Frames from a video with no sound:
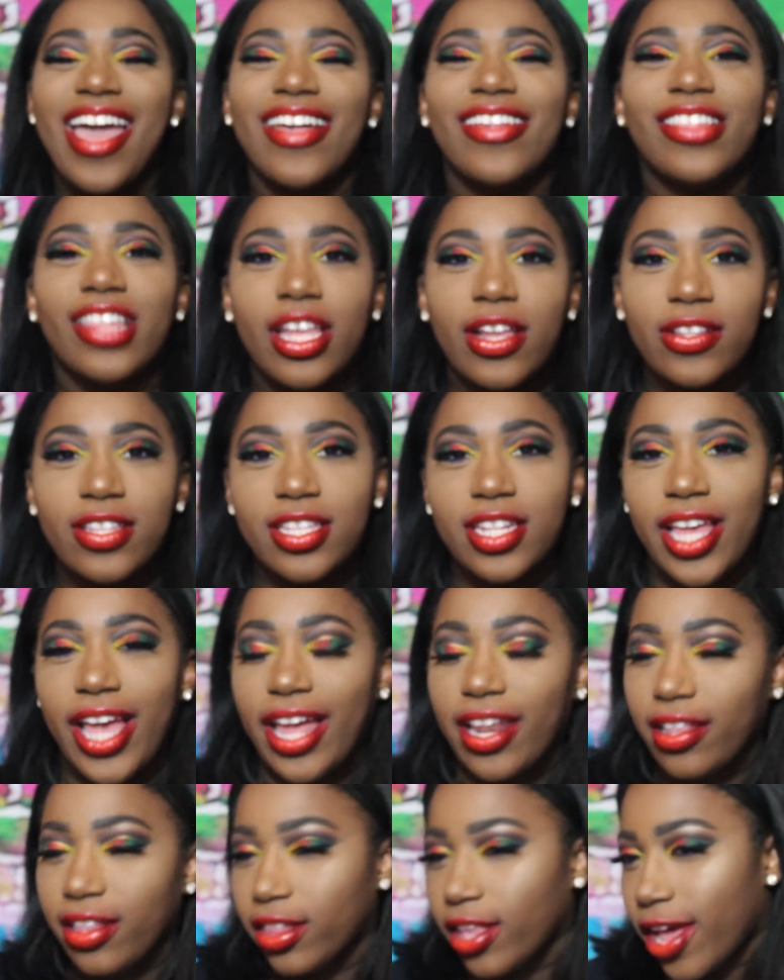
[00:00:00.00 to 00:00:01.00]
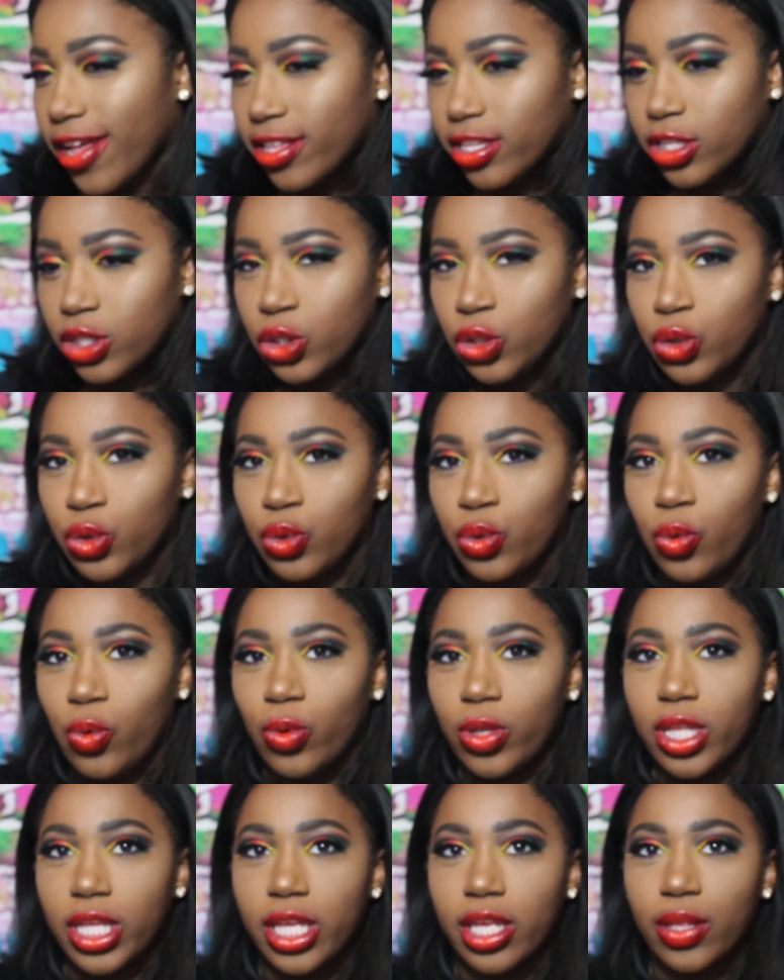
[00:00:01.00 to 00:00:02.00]
So today I decided to
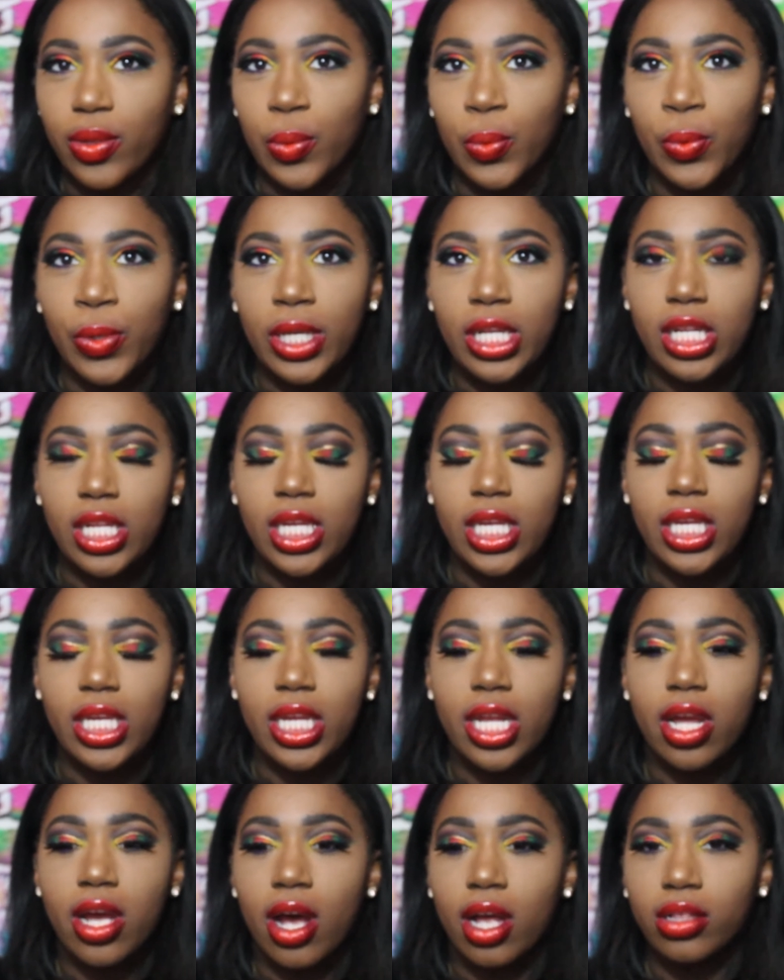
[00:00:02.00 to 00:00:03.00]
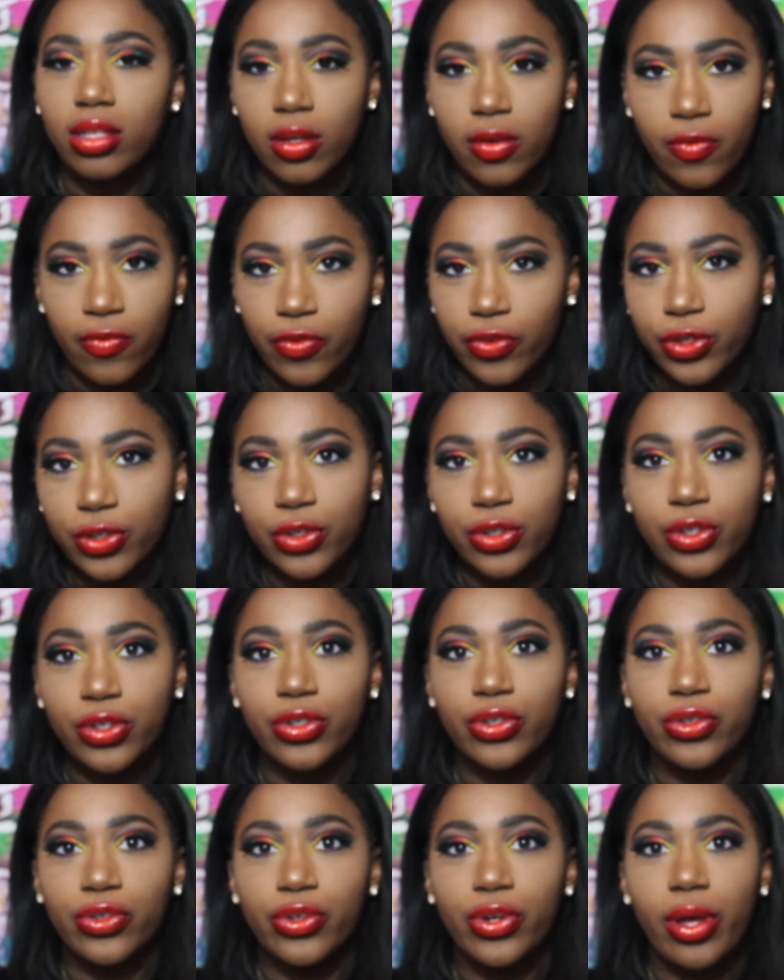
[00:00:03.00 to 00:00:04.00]
do this really
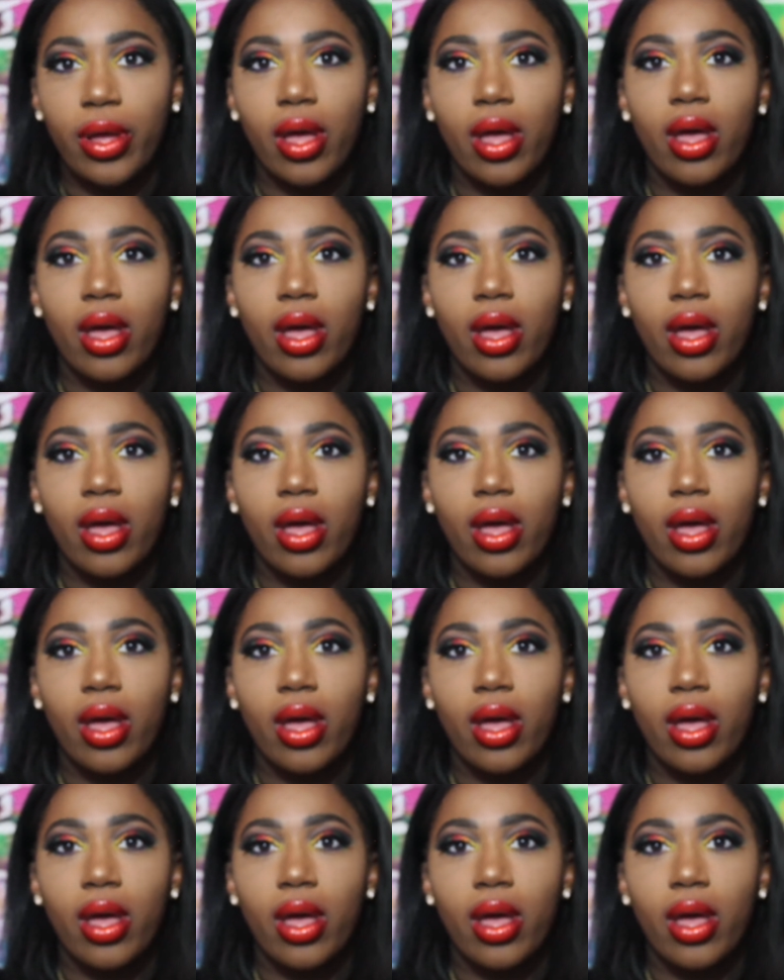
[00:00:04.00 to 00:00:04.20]
colorful